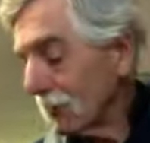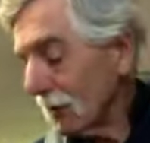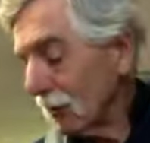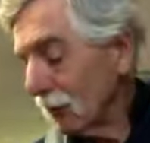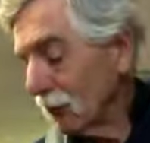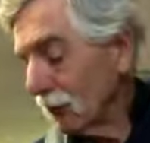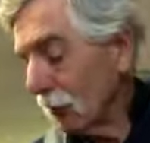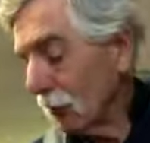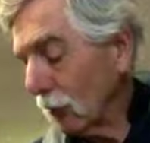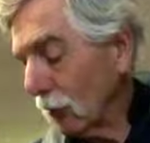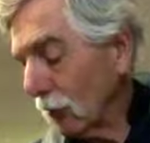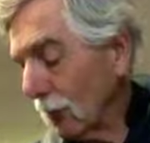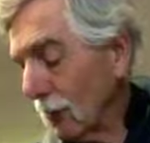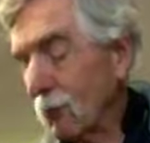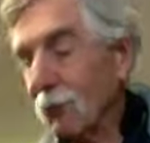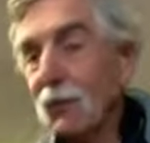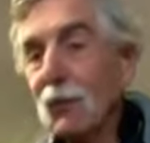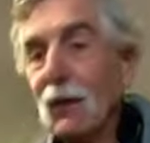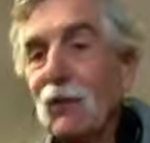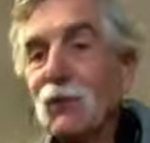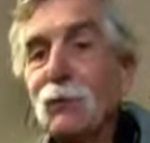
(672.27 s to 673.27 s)
So
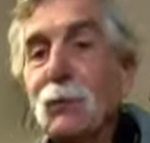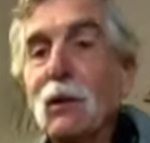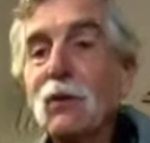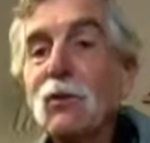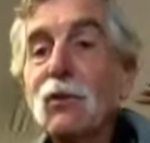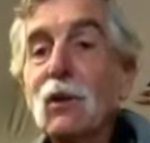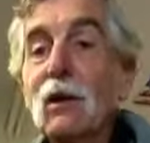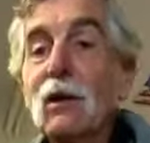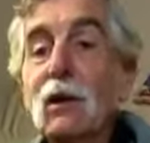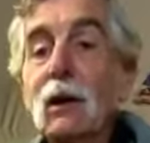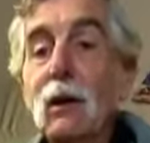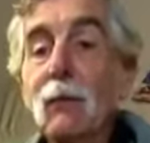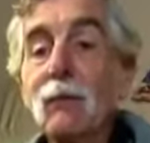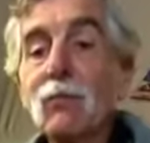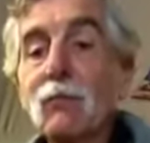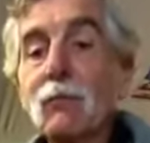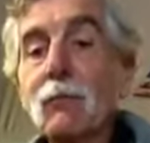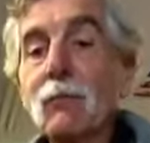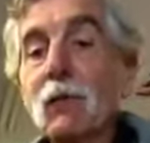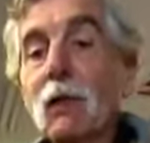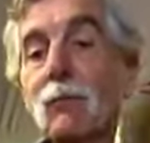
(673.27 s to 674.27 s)
that's basically it.
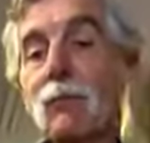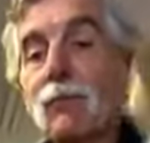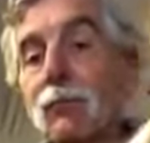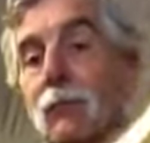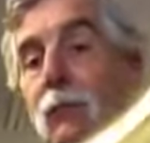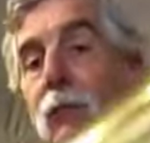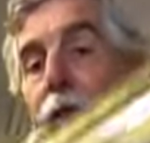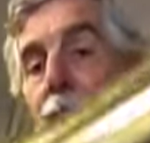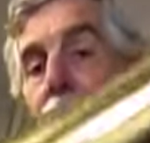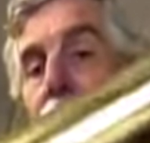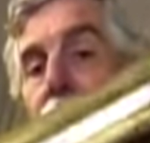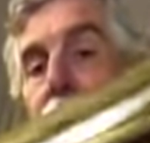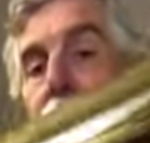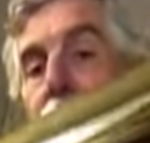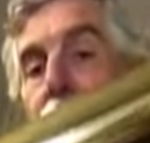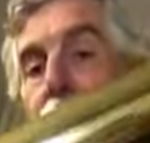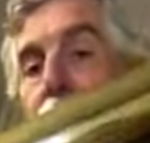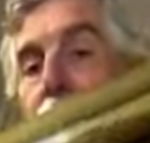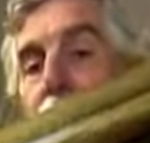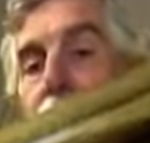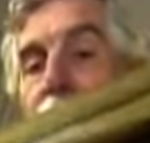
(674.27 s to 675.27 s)

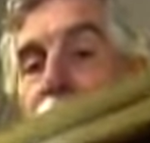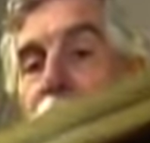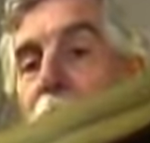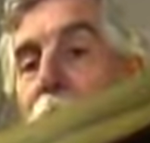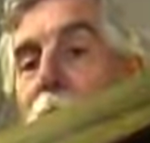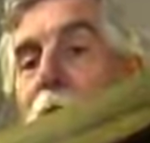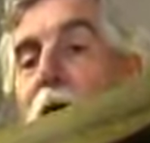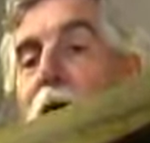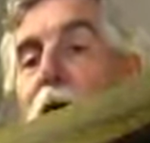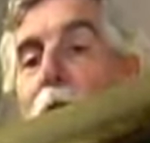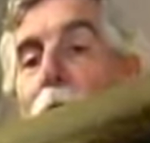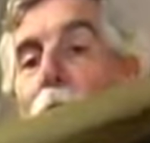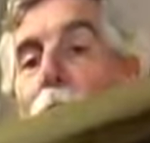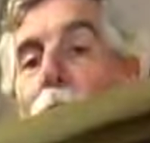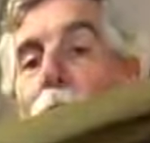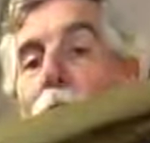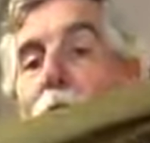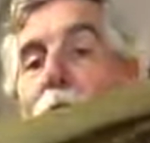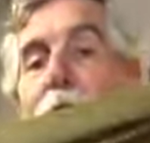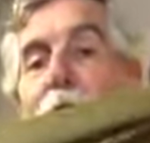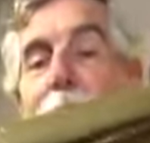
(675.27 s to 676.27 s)
Yamaha
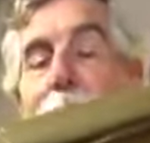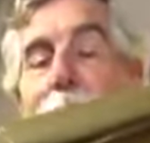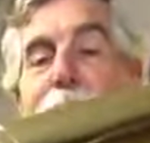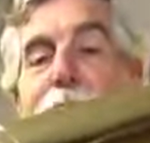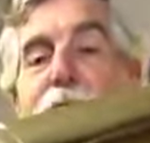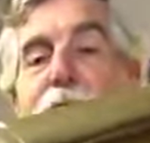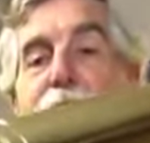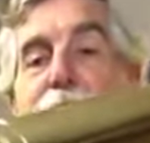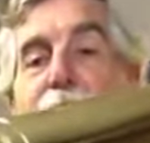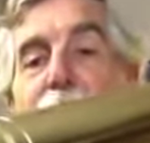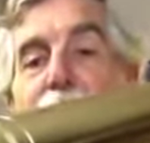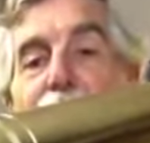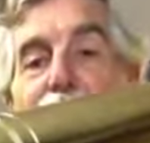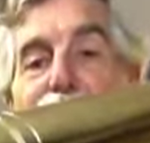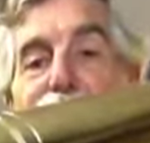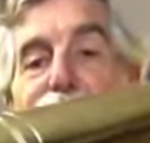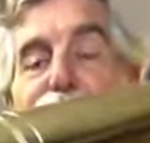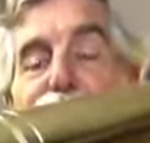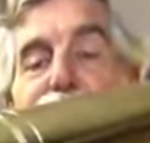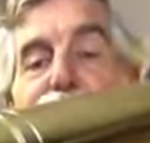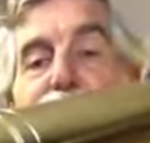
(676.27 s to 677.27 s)

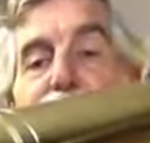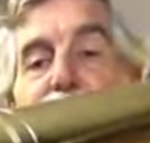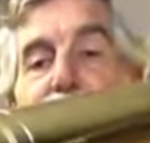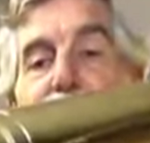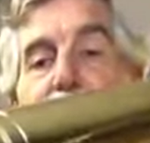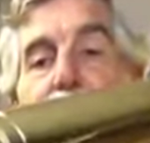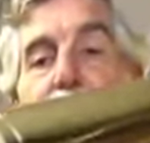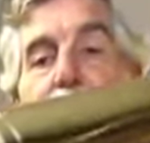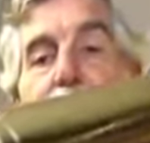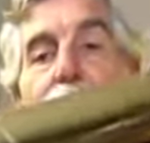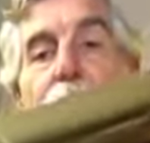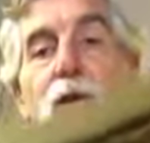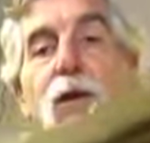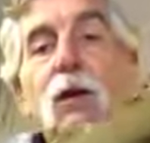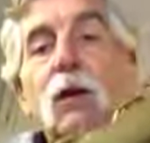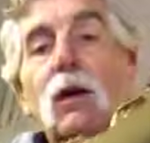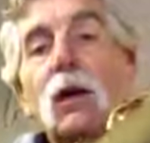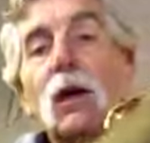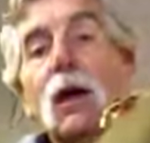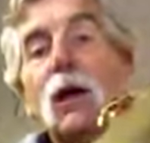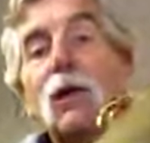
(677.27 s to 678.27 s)

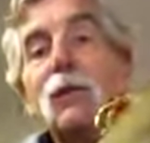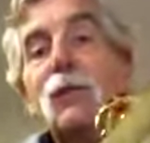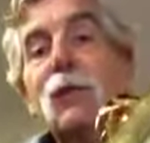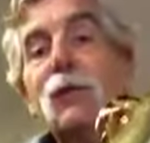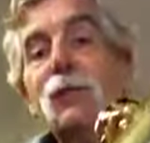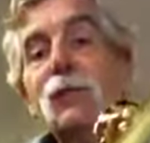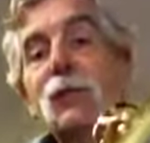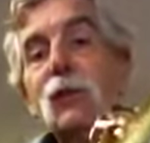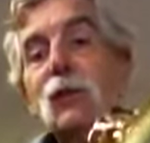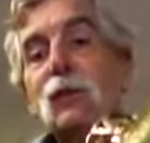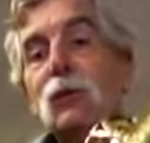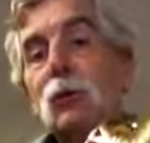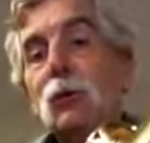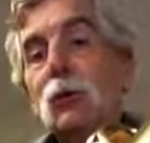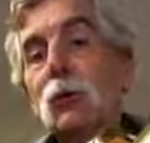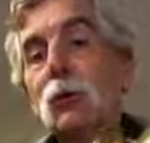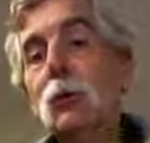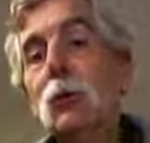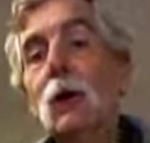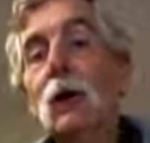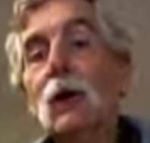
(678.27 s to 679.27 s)
YBS-52.
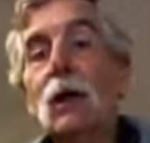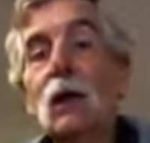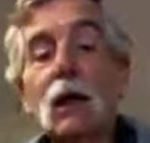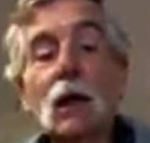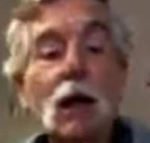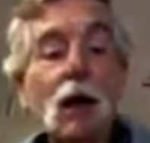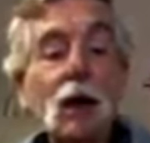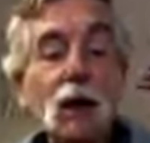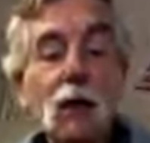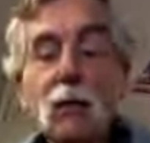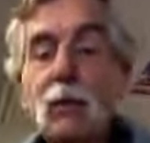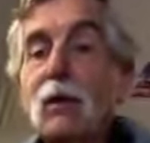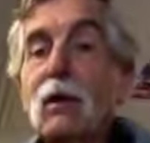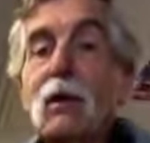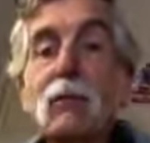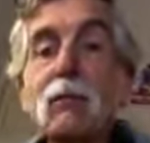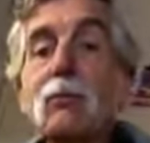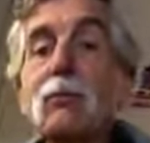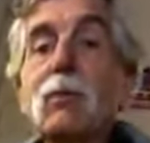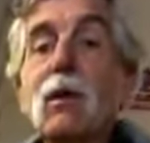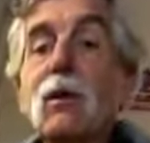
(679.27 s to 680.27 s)
You can
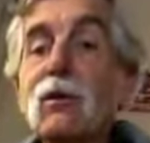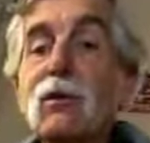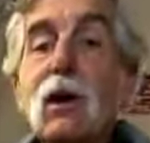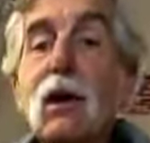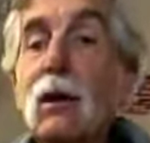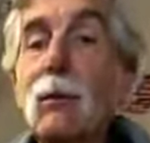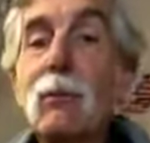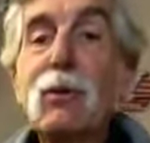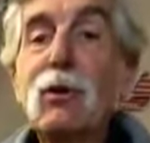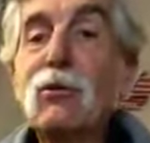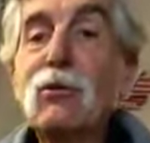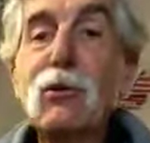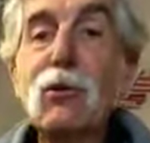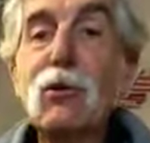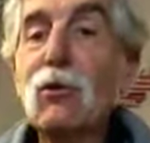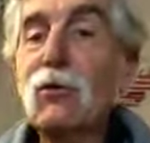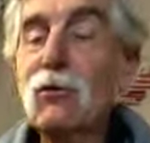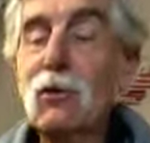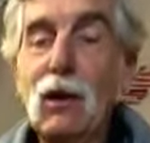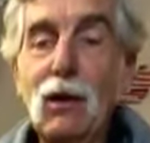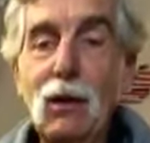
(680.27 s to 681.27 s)
get a ton of
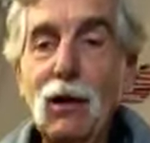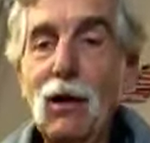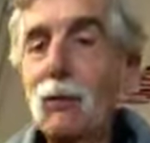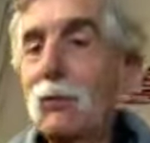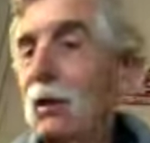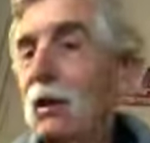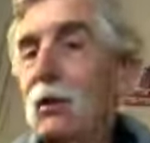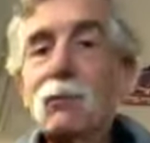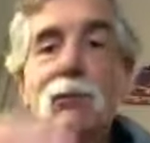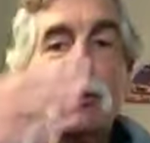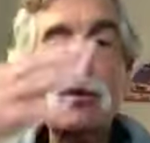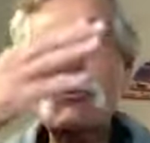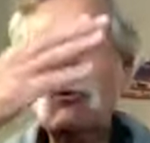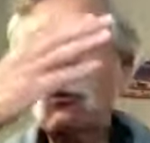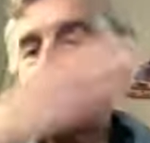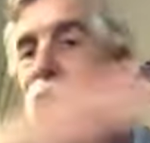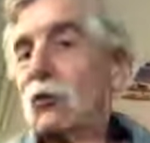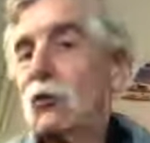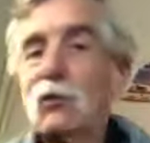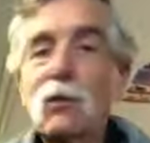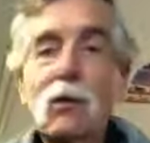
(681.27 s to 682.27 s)
pictures. I made
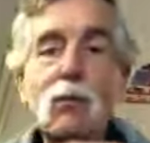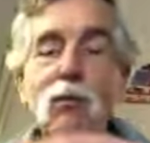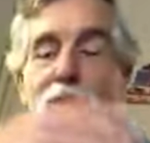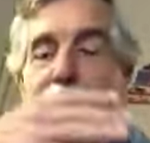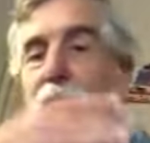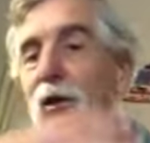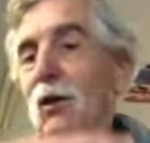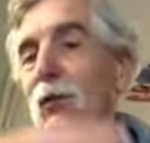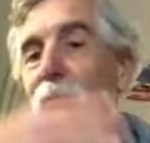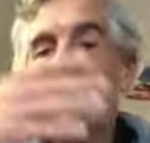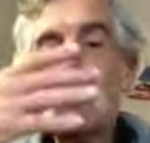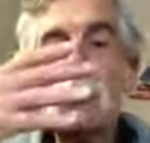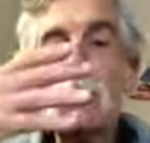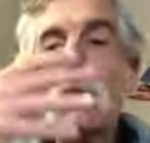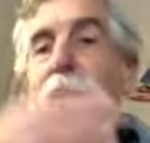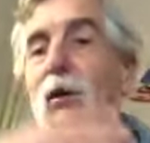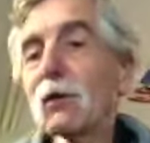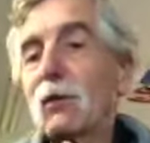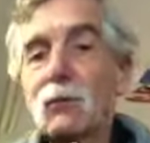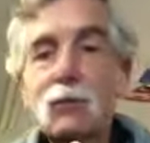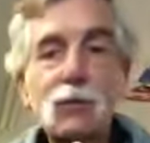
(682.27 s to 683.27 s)
pictures from the
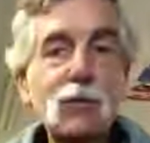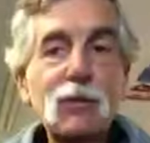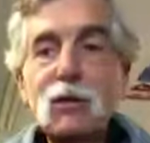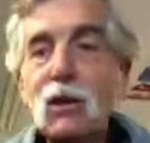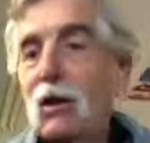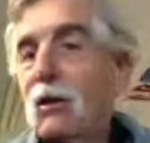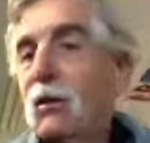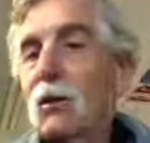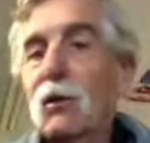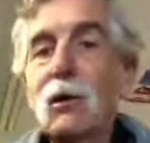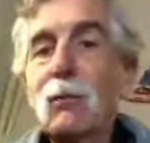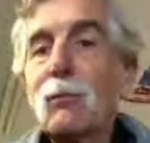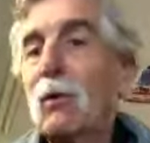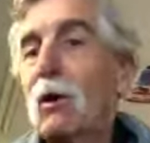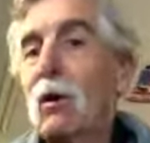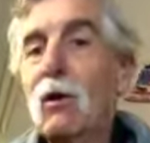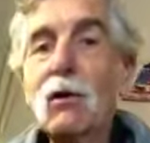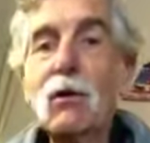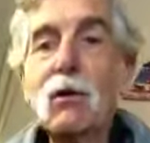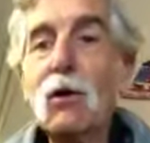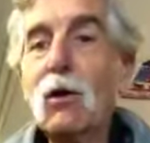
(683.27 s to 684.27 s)
start and taking it
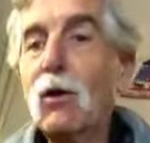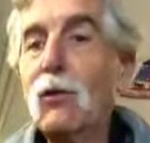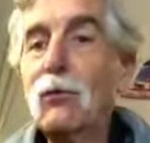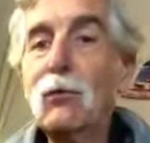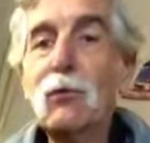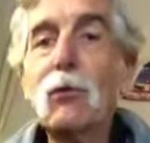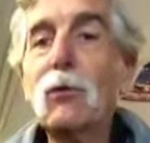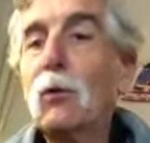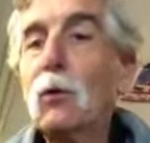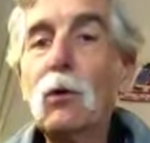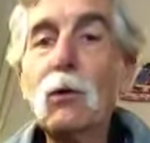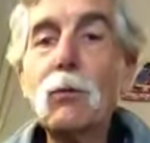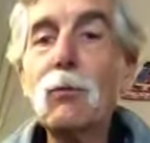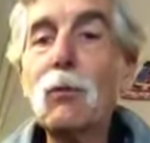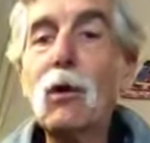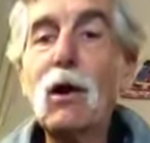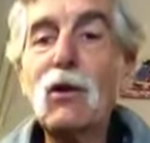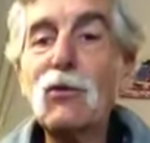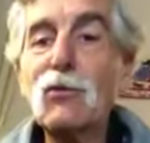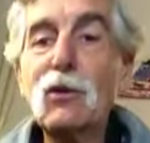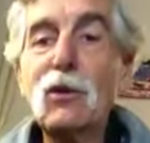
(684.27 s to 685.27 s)
apart and all through the whole
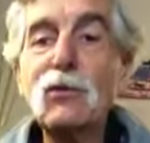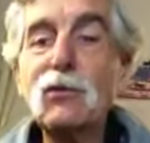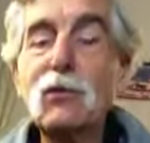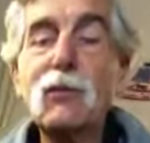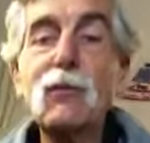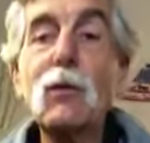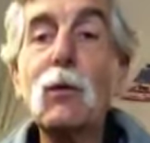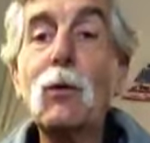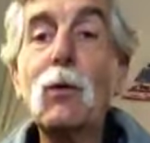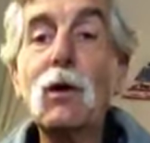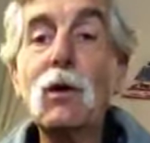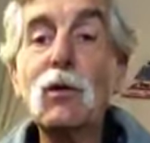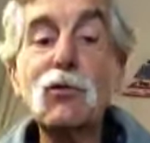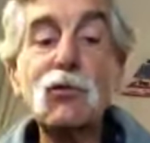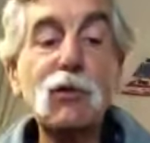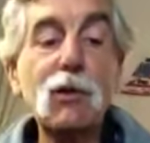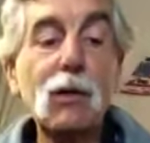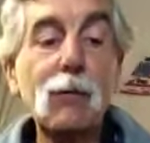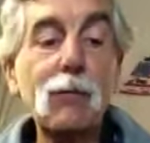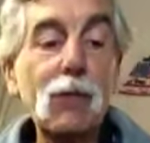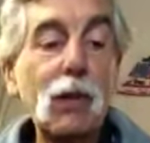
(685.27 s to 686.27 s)
process if you want to
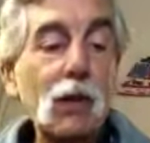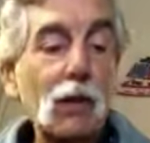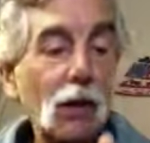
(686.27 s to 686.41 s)
see them.